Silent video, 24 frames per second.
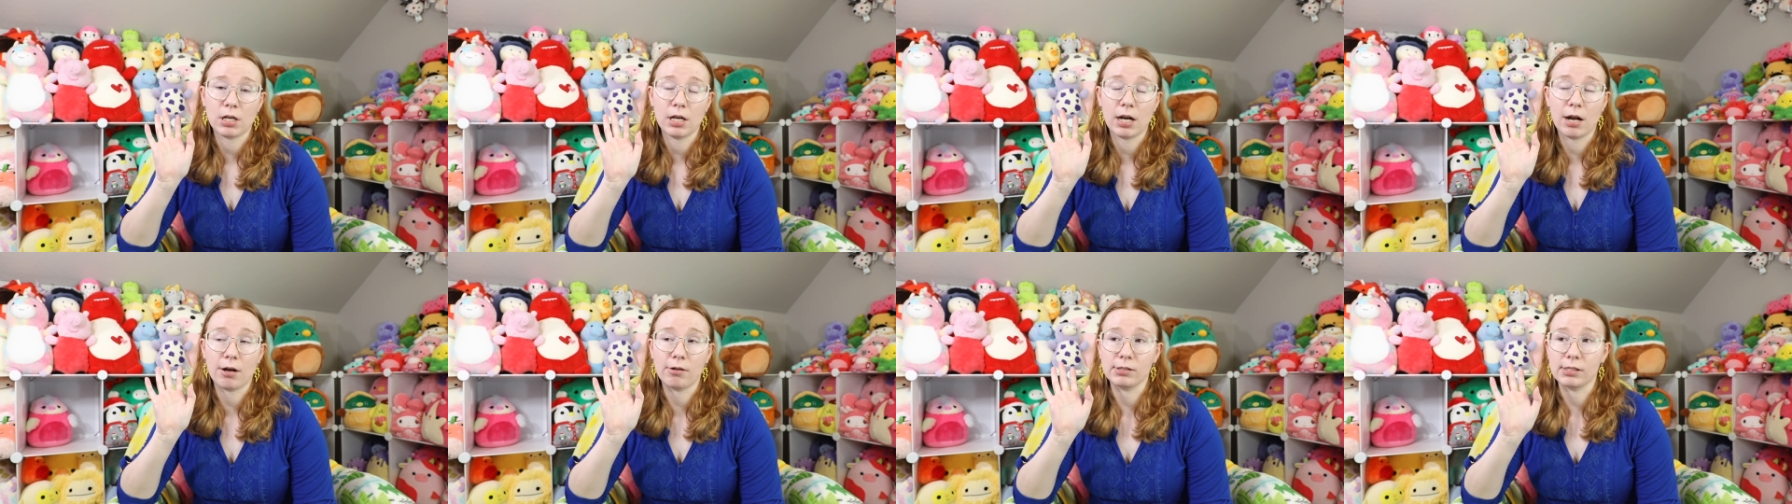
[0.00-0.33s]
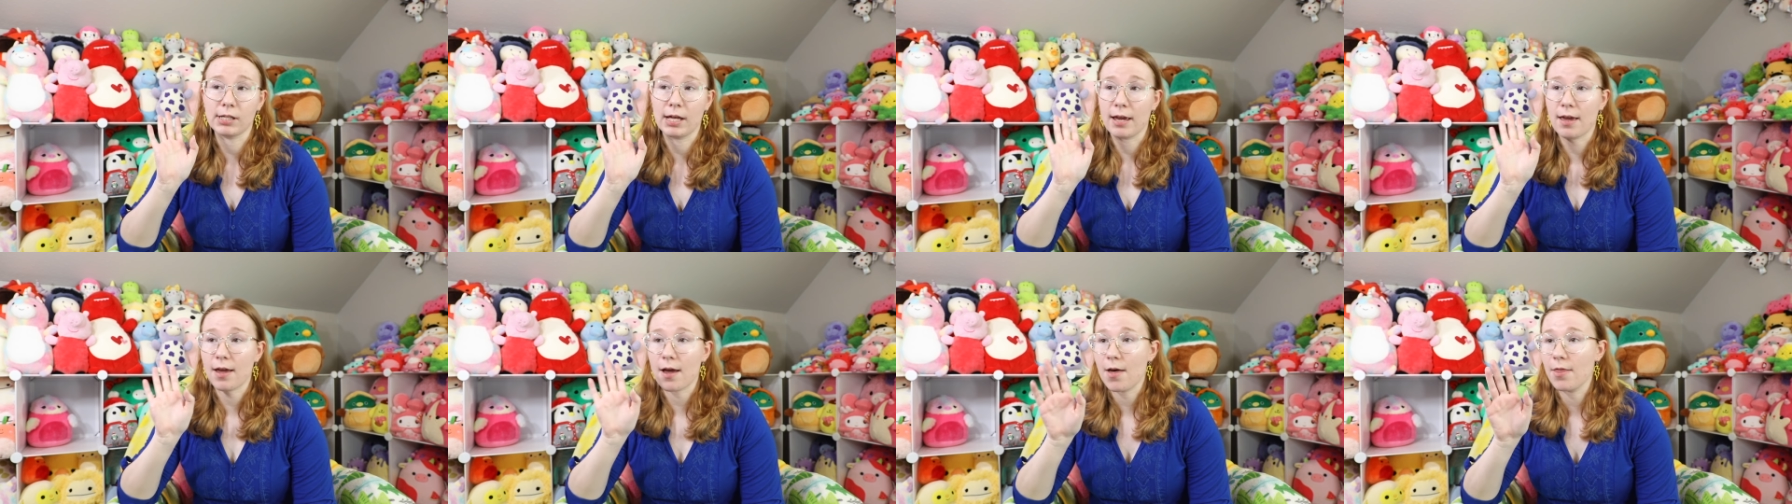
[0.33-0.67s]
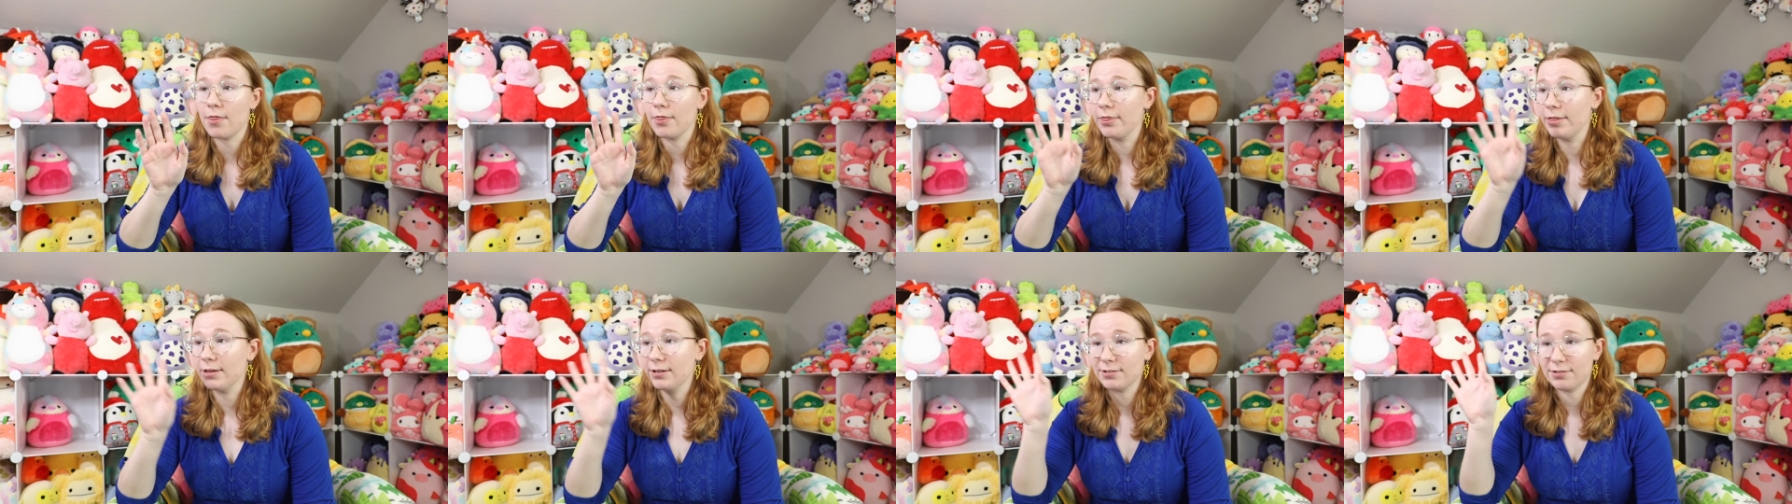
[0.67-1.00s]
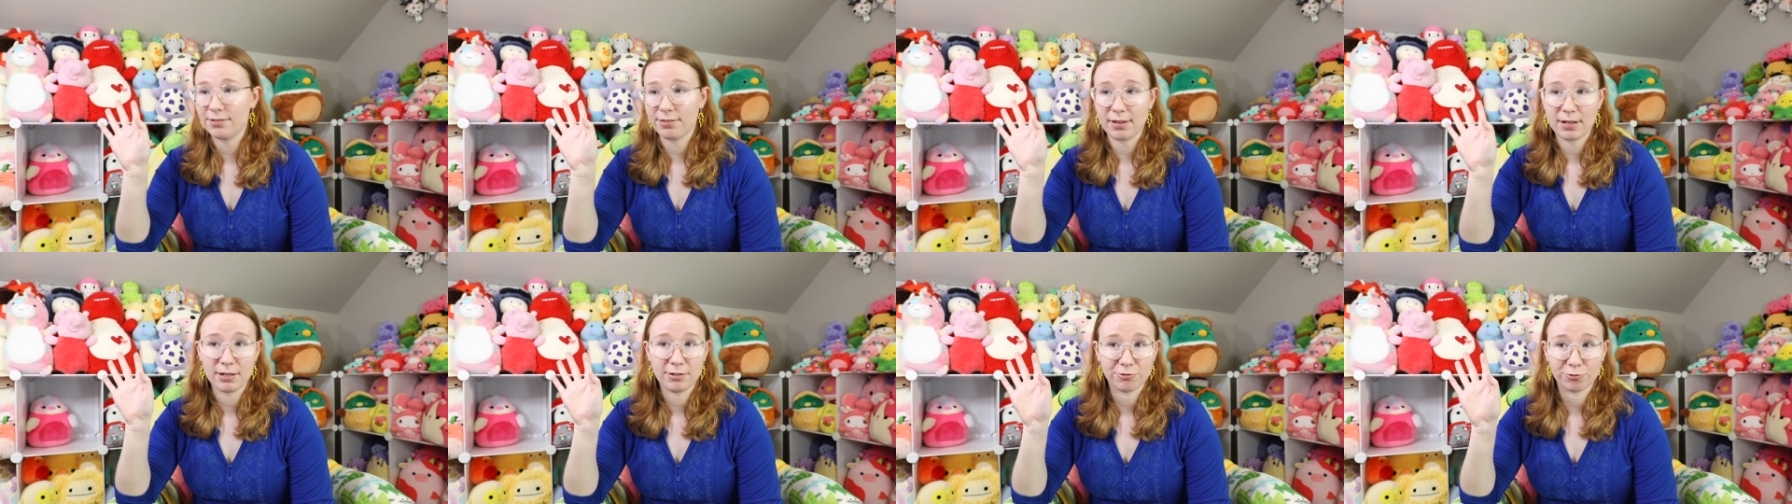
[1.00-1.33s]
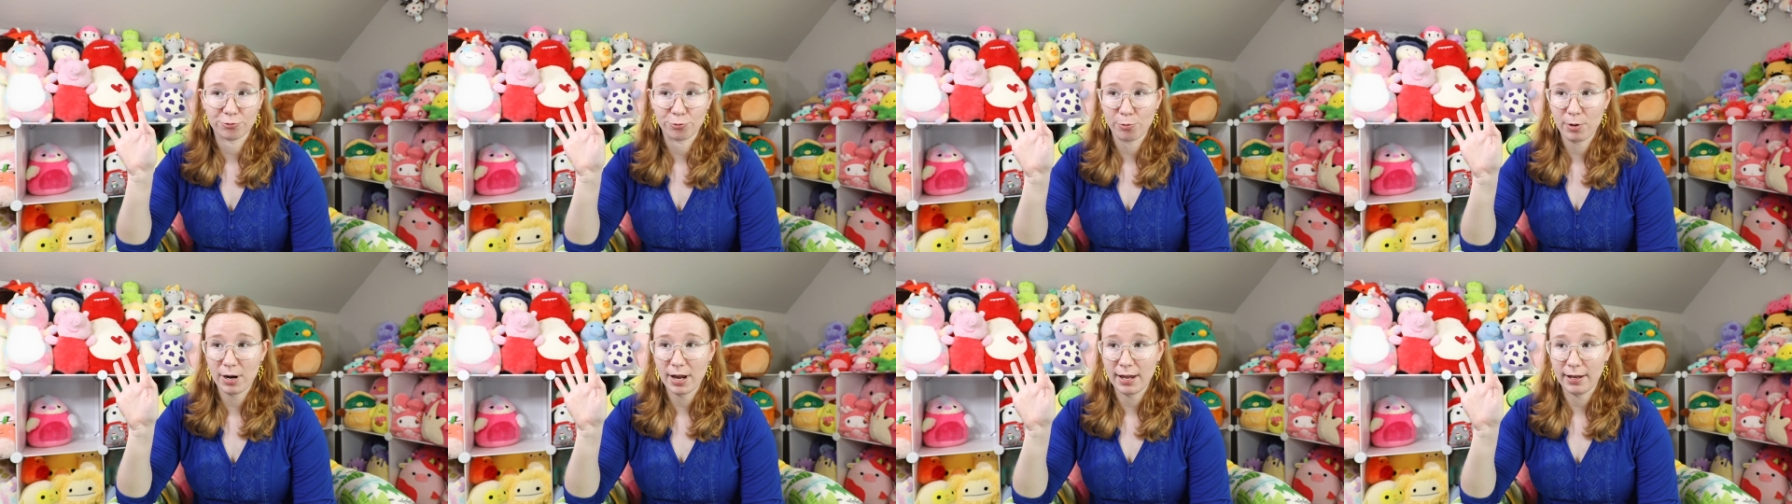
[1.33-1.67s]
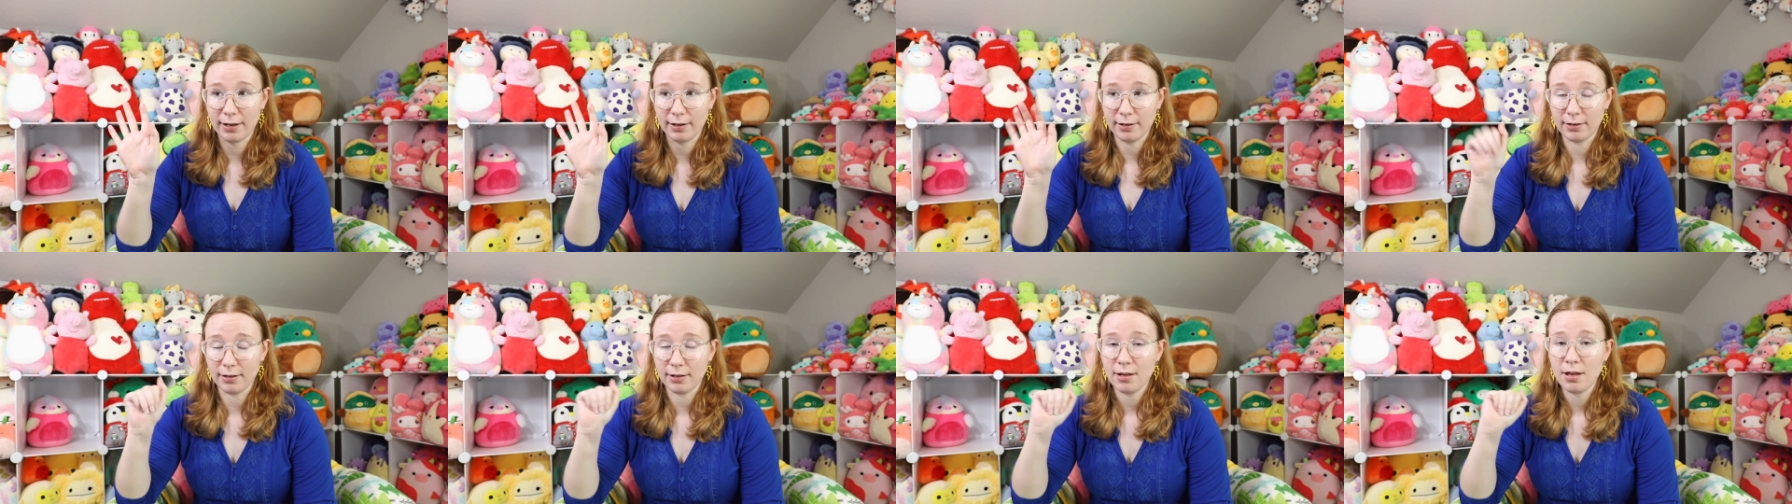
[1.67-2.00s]
And I was like, this thing's
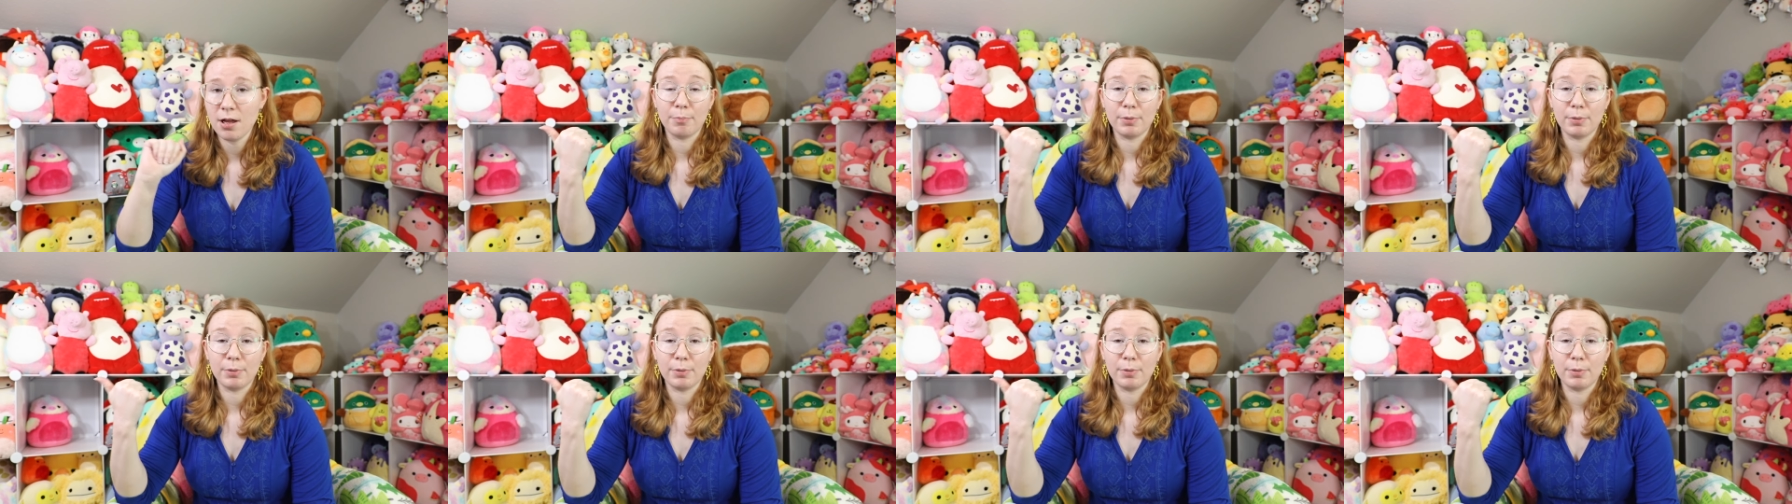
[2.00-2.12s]
rigged.